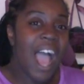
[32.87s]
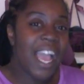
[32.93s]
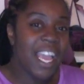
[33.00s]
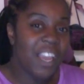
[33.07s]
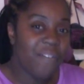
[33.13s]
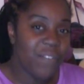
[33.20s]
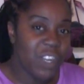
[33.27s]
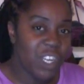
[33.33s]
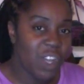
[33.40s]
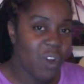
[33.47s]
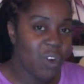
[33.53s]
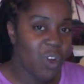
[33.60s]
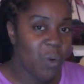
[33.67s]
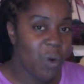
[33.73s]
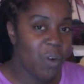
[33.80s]
if you don't
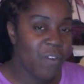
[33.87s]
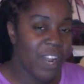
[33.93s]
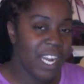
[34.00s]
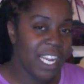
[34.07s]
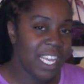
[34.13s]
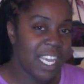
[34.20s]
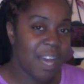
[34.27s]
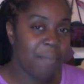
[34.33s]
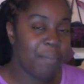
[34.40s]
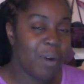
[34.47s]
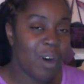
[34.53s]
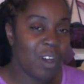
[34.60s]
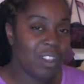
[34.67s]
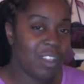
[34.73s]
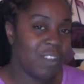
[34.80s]
know already, I'm
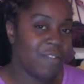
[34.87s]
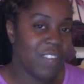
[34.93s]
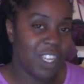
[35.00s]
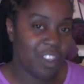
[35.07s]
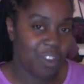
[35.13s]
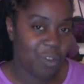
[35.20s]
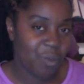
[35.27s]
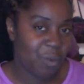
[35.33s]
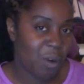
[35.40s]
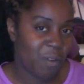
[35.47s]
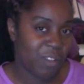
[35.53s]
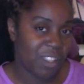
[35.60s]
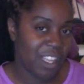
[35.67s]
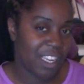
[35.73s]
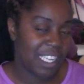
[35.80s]
part of National
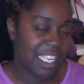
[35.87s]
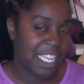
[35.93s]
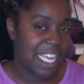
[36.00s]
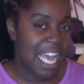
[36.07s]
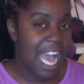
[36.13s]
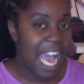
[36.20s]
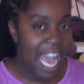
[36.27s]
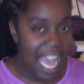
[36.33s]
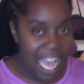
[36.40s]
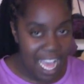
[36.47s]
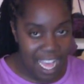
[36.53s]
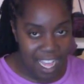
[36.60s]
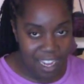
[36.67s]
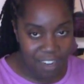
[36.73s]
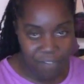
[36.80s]
Wealth Centre
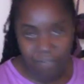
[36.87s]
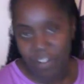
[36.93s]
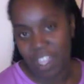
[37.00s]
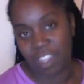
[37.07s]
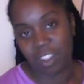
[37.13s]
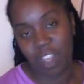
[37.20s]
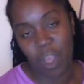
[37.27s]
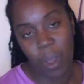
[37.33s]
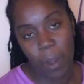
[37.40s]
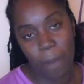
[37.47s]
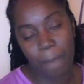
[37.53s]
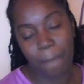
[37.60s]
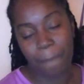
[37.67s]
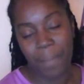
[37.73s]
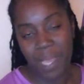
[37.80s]
and Fast Home
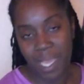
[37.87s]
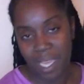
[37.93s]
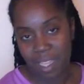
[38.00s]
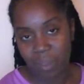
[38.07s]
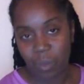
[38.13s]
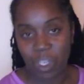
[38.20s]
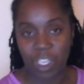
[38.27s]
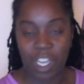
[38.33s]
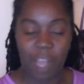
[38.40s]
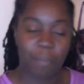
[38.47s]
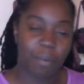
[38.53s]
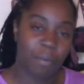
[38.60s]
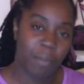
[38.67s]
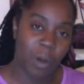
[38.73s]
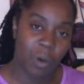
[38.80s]
Biz, which I
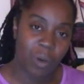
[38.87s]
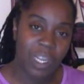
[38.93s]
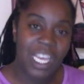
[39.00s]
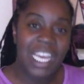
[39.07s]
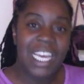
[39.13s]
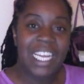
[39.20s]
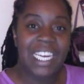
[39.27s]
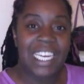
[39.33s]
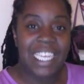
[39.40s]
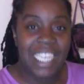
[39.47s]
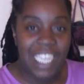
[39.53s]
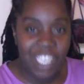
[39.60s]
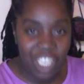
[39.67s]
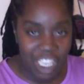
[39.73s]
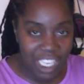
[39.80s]
promote
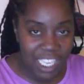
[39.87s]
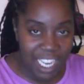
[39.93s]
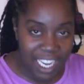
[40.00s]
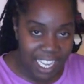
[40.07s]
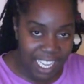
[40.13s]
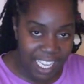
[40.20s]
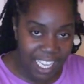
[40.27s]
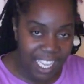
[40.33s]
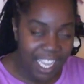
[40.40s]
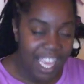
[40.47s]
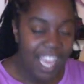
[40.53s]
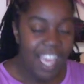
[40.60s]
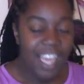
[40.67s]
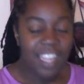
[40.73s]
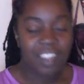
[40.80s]
digitally.
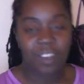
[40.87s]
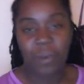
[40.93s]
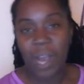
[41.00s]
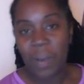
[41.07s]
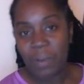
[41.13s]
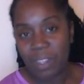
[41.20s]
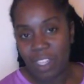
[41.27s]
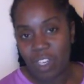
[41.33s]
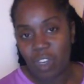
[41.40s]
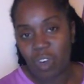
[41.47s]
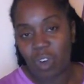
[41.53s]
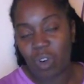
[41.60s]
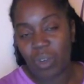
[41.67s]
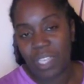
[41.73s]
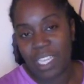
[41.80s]
So I was on a
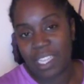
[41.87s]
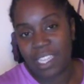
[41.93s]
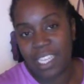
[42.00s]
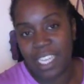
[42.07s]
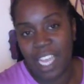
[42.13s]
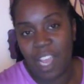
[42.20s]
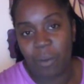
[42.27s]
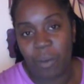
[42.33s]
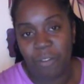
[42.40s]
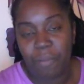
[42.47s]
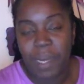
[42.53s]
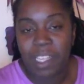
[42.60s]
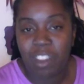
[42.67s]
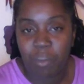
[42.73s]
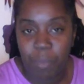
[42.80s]
call yesterday with
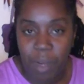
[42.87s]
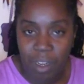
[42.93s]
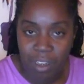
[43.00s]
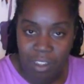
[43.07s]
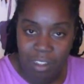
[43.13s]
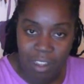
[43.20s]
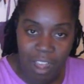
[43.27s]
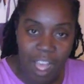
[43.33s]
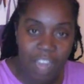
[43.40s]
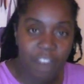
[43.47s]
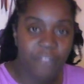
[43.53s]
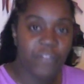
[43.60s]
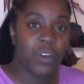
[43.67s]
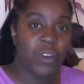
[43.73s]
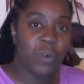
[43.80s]
my sponsor and a
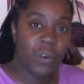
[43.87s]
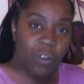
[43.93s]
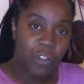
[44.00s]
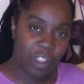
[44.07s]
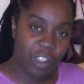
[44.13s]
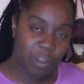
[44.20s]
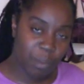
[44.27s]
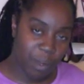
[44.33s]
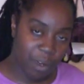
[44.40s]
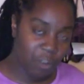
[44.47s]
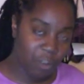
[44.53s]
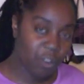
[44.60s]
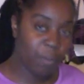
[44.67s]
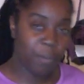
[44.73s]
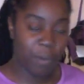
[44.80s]
few other
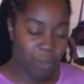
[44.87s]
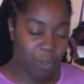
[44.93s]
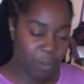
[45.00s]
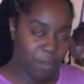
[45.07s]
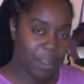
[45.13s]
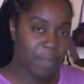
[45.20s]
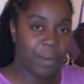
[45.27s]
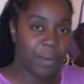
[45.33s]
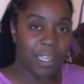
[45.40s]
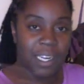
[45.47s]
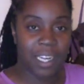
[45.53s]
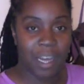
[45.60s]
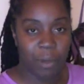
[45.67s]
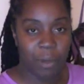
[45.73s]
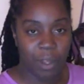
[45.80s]
other other people in
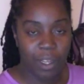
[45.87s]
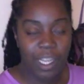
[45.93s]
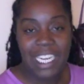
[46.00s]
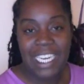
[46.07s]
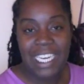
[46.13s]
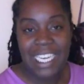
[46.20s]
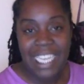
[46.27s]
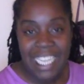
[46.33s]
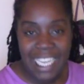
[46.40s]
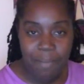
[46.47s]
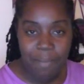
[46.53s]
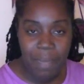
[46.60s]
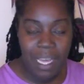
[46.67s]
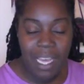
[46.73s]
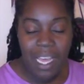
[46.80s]
our
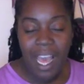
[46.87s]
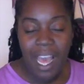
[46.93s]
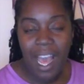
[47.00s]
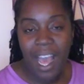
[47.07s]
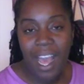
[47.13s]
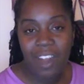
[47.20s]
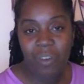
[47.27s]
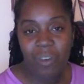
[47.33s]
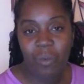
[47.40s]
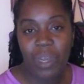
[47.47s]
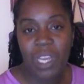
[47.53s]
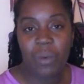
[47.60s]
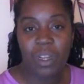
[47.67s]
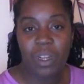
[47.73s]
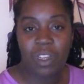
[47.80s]
team, and
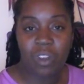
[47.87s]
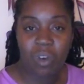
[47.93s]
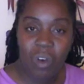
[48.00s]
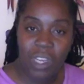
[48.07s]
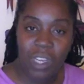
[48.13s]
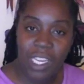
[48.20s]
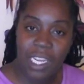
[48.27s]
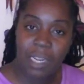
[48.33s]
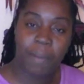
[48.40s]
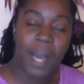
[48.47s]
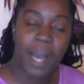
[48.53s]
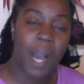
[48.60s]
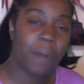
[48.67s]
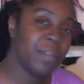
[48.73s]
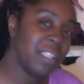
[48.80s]
we were talking
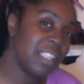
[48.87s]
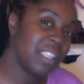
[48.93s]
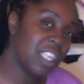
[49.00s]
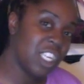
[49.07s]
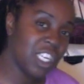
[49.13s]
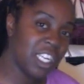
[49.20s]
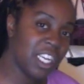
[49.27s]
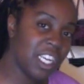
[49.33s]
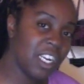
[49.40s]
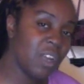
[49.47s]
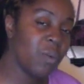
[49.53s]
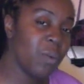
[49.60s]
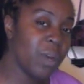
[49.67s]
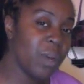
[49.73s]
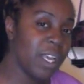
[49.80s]
about positioning
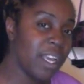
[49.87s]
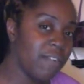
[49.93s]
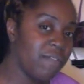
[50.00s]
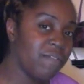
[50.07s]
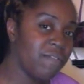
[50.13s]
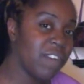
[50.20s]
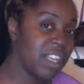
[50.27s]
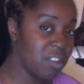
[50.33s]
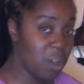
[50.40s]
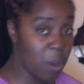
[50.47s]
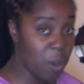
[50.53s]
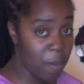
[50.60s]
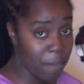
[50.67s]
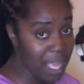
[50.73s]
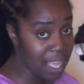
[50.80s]
with Fast
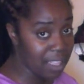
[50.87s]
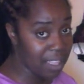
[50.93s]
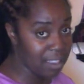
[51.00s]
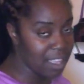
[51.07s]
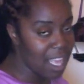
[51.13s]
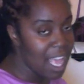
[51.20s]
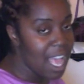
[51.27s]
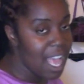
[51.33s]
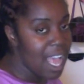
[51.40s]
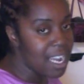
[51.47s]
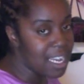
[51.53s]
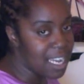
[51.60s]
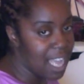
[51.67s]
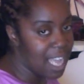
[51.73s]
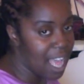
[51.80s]
Home Biz.
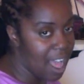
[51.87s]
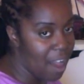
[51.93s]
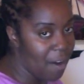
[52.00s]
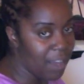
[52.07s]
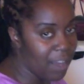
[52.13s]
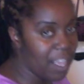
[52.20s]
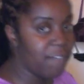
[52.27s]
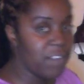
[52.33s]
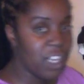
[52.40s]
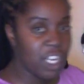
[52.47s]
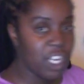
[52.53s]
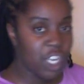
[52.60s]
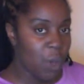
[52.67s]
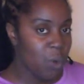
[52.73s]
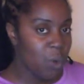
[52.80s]
Now, if you
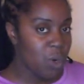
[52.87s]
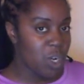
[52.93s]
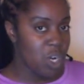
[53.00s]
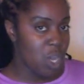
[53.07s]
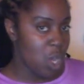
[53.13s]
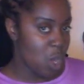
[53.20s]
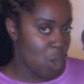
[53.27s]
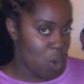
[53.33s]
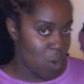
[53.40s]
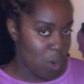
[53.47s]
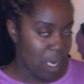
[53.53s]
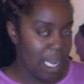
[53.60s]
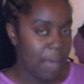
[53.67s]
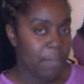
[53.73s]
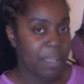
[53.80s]
don't know,
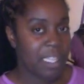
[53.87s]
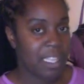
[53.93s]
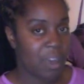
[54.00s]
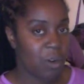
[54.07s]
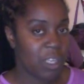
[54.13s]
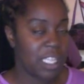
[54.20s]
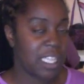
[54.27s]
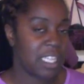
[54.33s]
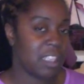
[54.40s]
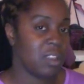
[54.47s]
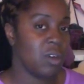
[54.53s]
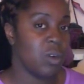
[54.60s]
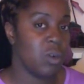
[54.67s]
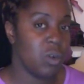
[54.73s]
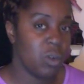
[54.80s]
let me tell you this
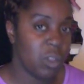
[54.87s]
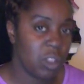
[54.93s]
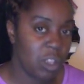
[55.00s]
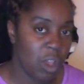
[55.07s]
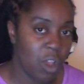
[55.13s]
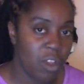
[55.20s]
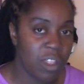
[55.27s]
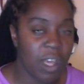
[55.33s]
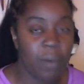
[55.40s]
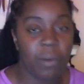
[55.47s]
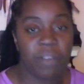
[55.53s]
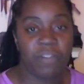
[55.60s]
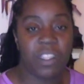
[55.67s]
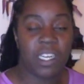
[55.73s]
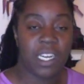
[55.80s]
also that
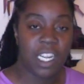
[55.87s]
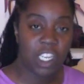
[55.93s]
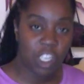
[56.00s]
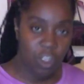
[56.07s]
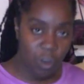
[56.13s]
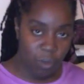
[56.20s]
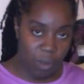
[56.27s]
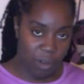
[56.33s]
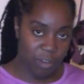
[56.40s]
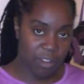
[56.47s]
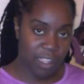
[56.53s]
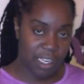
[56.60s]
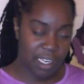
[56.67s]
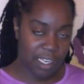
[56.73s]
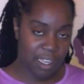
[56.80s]
with the National Wealth
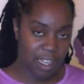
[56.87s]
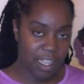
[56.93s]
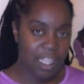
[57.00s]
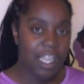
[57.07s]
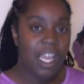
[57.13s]
Centre,